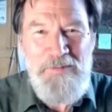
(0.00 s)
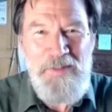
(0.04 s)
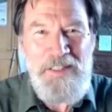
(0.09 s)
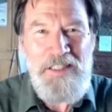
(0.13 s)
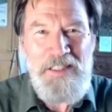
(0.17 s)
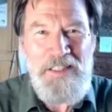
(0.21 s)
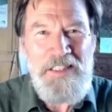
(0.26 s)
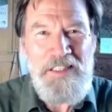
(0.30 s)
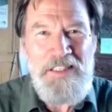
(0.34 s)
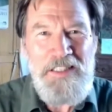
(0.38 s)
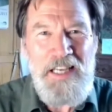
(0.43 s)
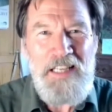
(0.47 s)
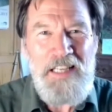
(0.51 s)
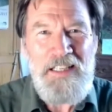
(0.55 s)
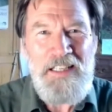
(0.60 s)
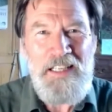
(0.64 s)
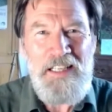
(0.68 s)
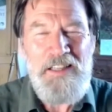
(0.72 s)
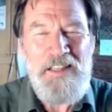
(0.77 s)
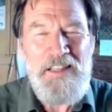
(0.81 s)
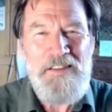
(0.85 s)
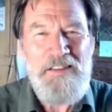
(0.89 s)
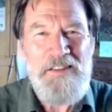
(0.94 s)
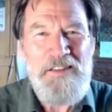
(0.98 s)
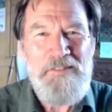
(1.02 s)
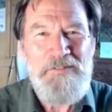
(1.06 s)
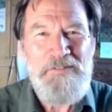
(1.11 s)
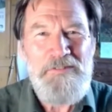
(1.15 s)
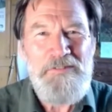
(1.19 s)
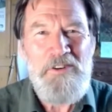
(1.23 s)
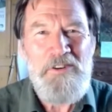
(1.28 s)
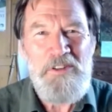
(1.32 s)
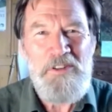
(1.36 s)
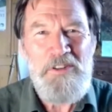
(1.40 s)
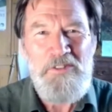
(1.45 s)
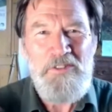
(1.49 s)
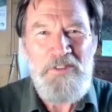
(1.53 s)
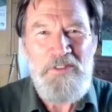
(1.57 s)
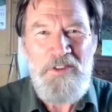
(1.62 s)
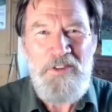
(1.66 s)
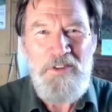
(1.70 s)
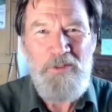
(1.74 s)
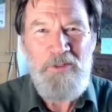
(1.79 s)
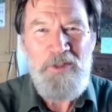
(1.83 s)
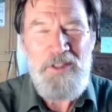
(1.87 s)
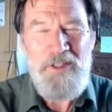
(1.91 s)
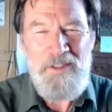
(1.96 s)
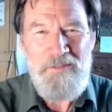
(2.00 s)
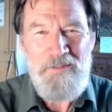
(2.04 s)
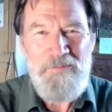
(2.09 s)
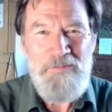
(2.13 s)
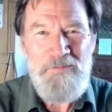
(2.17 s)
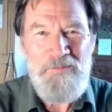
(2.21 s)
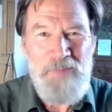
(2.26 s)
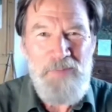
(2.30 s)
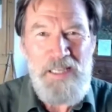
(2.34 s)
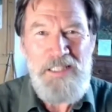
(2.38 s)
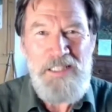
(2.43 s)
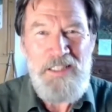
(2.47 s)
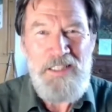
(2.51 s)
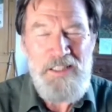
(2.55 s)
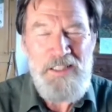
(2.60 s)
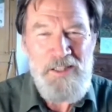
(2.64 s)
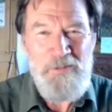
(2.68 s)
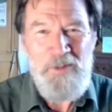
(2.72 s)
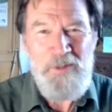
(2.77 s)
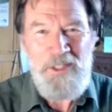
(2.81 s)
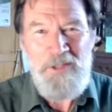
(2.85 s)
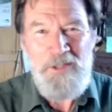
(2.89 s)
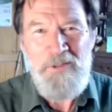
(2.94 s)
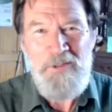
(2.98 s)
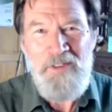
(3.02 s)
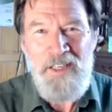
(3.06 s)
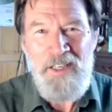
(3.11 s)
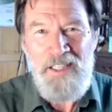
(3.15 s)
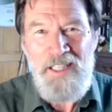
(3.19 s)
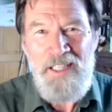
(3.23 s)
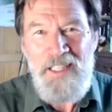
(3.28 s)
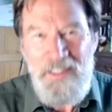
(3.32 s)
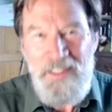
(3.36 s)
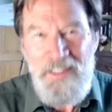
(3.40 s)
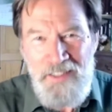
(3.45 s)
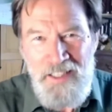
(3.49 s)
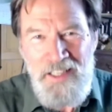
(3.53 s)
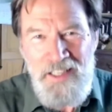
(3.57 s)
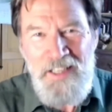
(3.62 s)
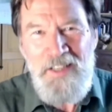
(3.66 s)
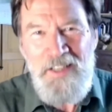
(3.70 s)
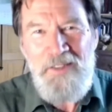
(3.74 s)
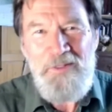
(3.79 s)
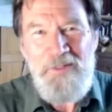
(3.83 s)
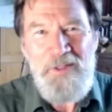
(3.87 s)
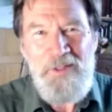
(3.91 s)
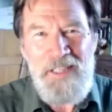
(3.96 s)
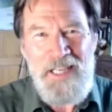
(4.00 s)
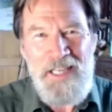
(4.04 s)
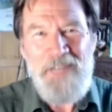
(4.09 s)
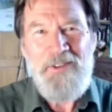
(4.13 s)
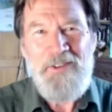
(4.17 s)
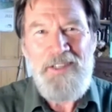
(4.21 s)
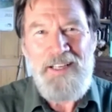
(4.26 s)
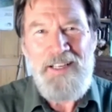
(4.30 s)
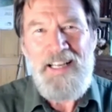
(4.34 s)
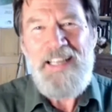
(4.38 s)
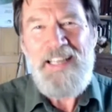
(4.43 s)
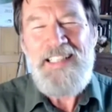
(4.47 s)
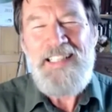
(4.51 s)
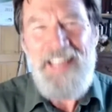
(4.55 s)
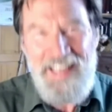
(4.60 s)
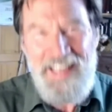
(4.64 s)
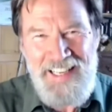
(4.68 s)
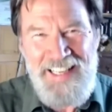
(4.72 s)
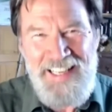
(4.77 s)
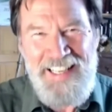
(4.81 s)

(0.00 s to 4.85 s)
but sadly the forests that were basically at the bottom of our garden when I were a lad